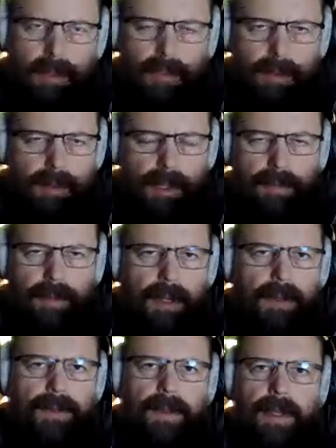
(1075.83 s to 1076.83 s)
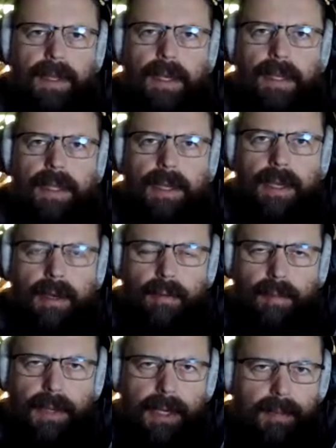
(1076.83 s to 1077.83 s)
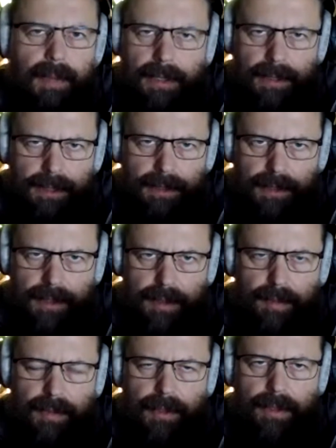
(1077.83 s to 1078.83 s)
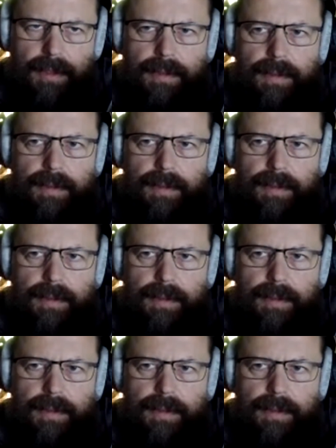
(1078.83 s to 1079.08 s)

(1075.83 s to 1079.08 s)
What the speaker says: truly wealthy and they have big mansions, but